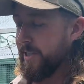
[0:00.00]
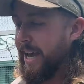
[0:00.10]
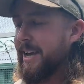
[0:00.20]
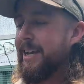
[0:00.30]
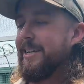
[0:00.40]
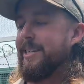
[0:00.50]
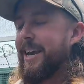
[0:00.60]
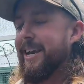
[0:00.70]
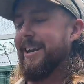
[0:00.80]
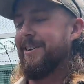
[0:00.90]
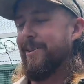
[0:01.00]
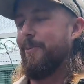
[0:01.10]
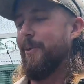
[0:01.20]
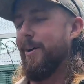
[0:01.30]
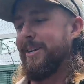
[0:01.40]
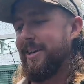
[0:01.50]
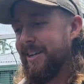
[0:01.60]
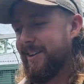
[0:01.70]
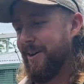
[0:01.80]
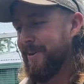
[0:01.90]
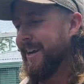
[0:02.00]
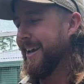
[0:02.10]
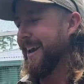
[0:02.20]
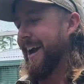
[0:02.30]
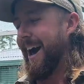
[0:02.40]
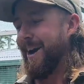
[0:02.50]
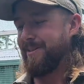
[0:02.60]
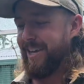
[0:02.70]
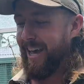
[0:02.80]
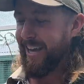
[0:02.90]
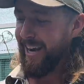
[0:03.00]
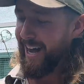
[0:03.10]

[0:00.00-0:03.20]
there, so they can, oh, you nearly got me. So they can